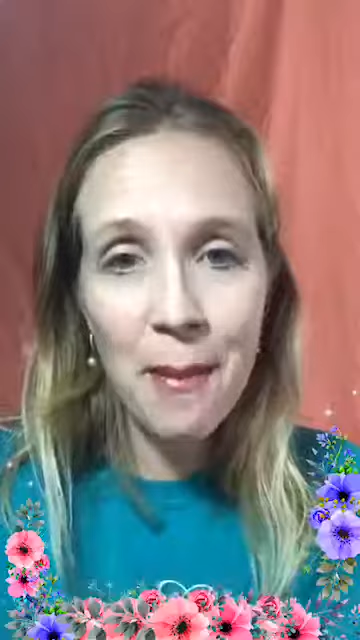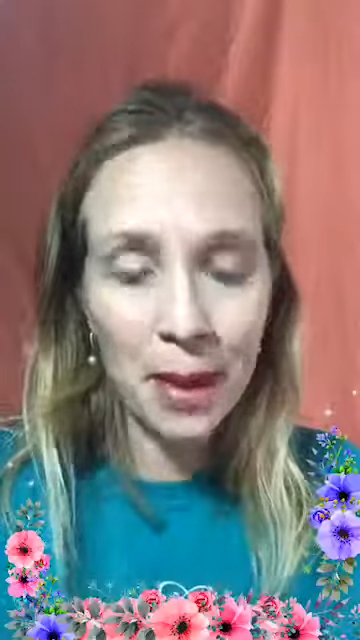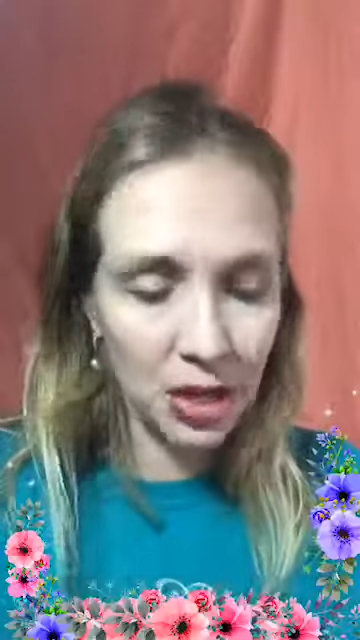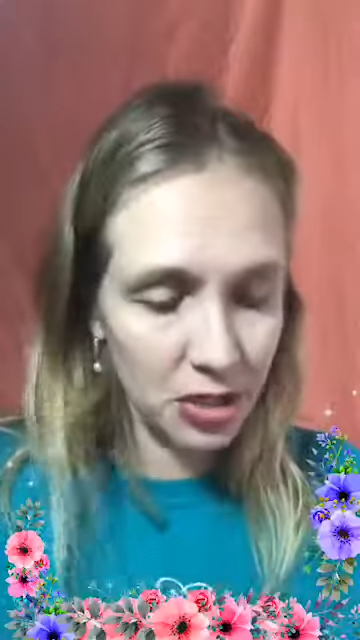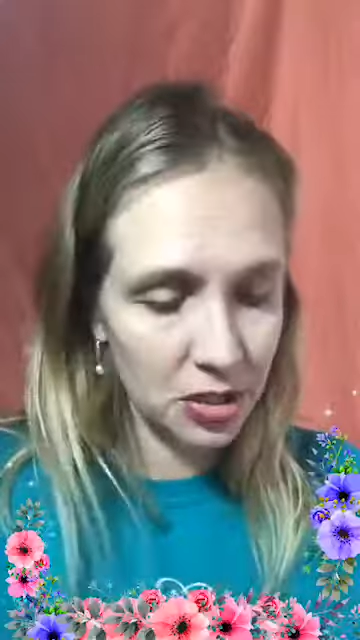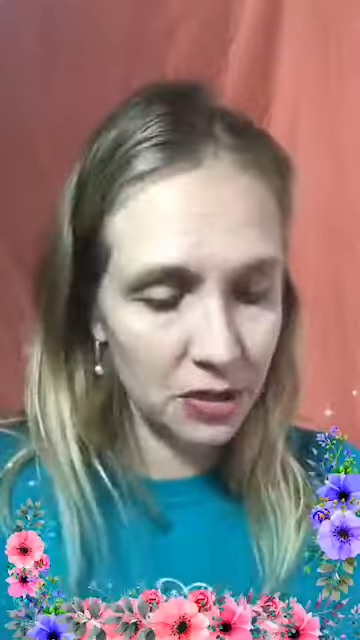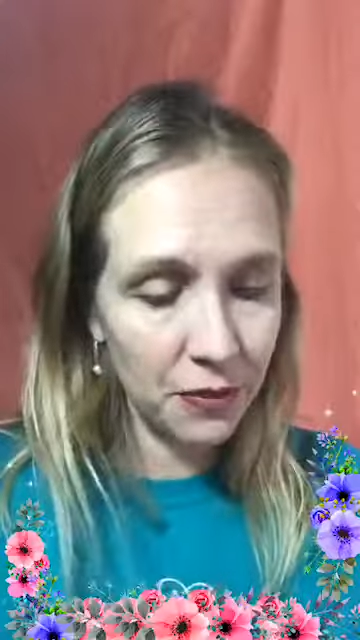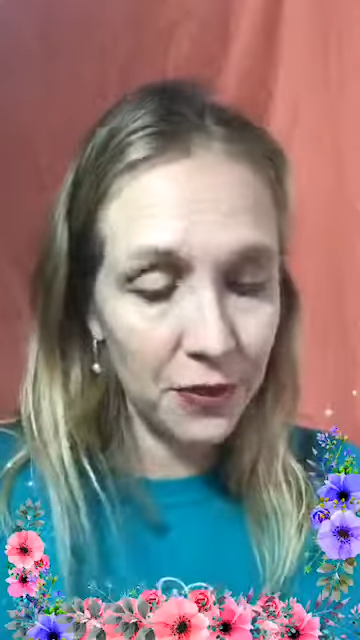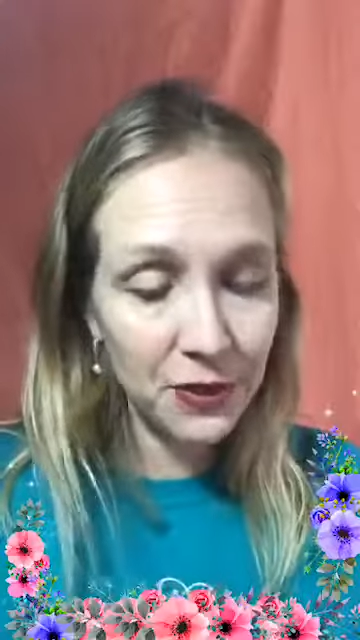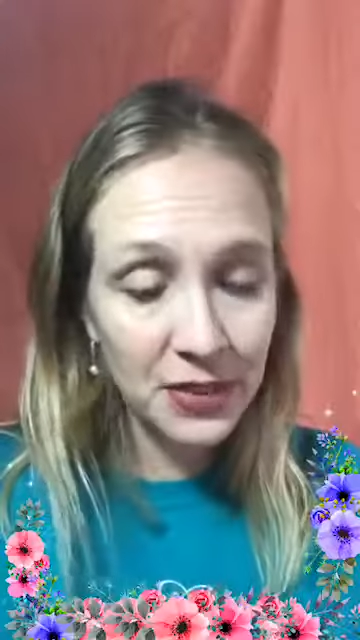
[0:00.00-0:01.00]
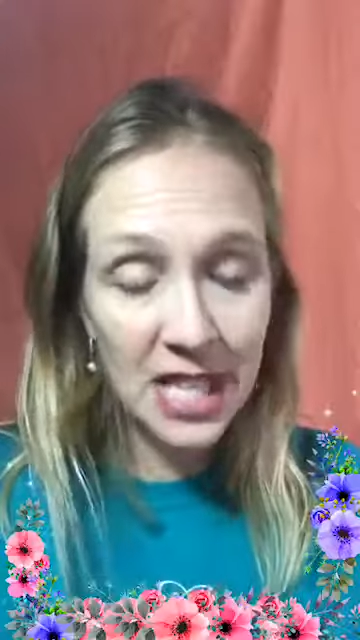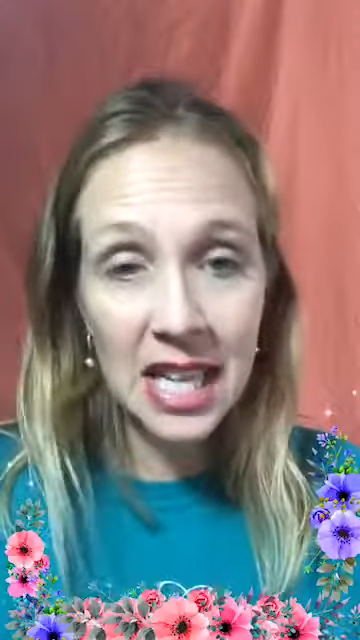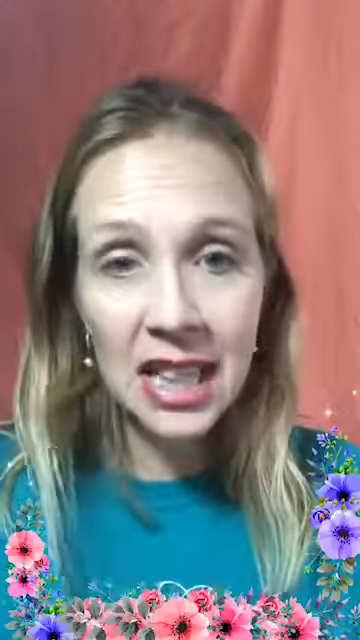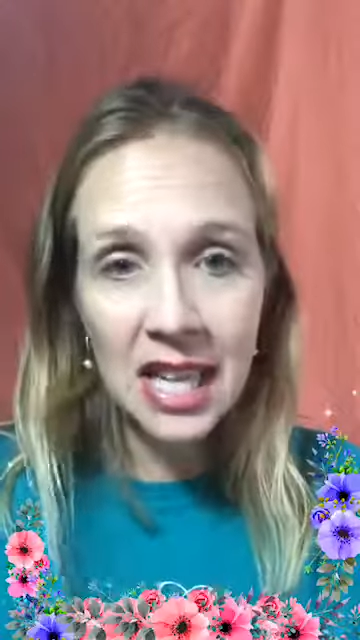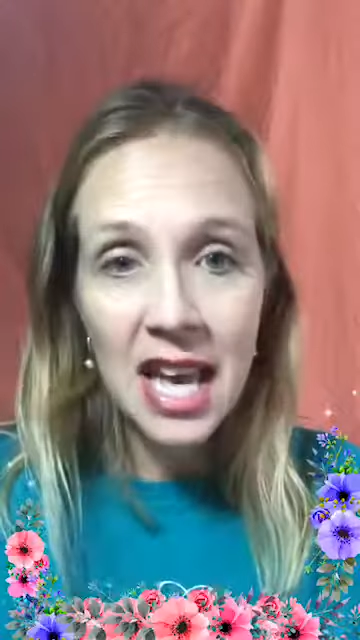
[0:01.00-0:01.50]
March
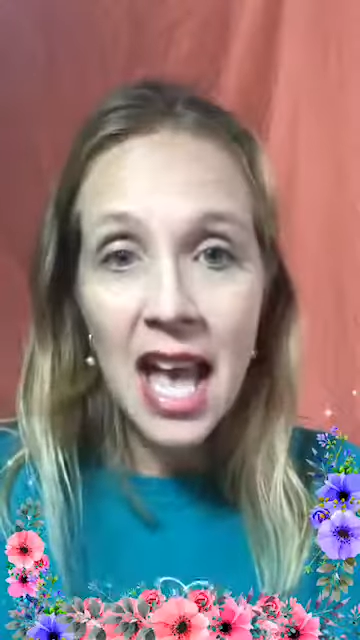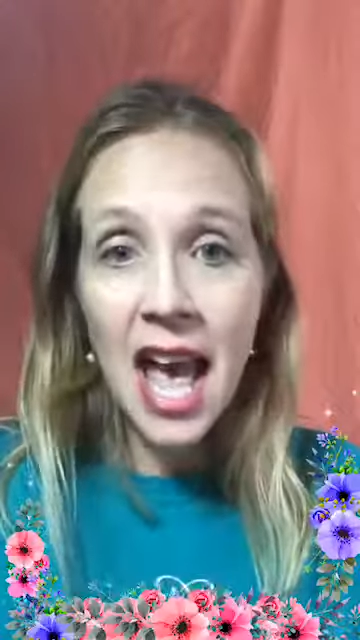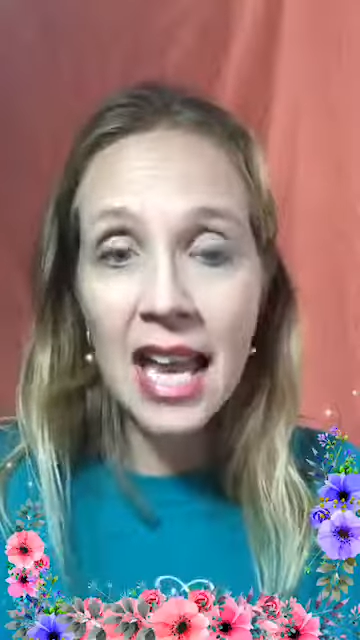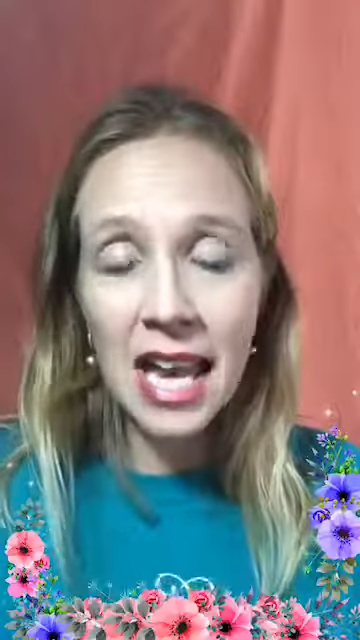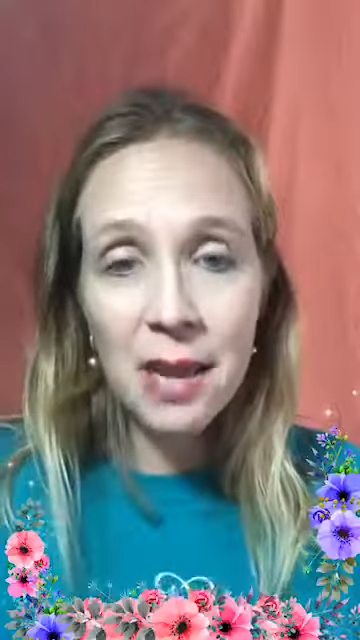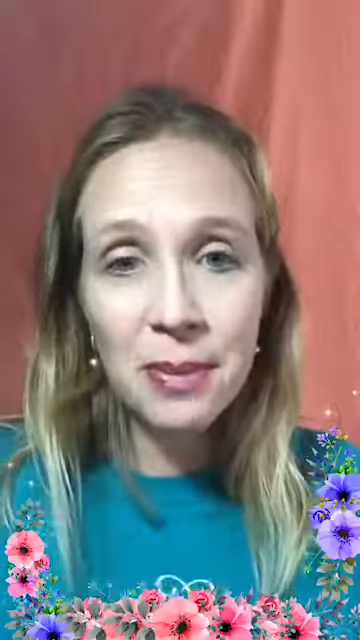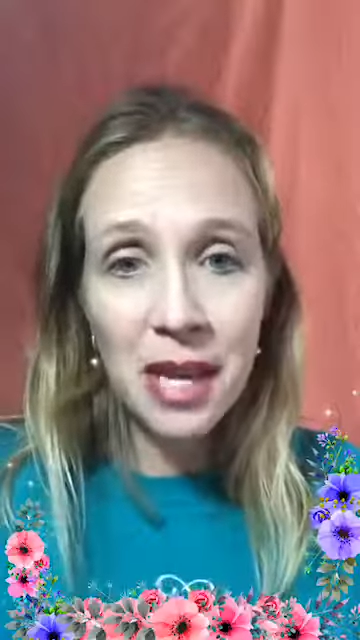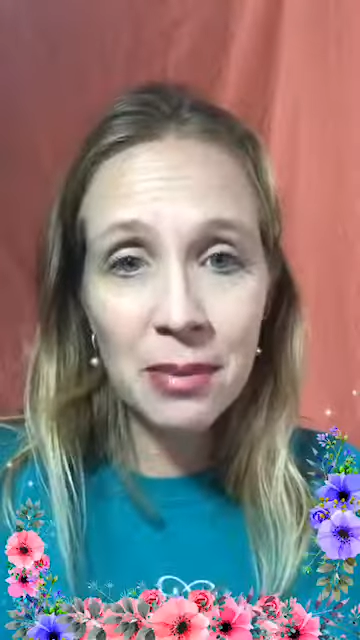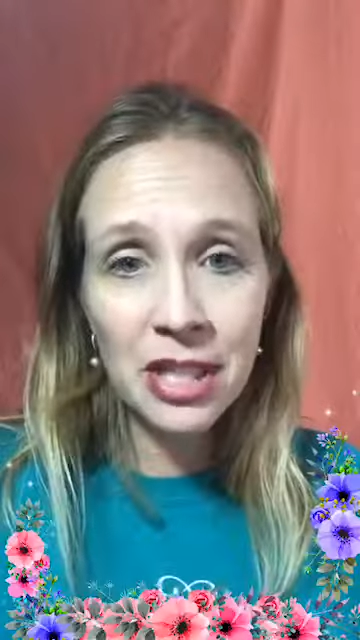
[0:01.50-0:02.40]
15th at 8 p.m.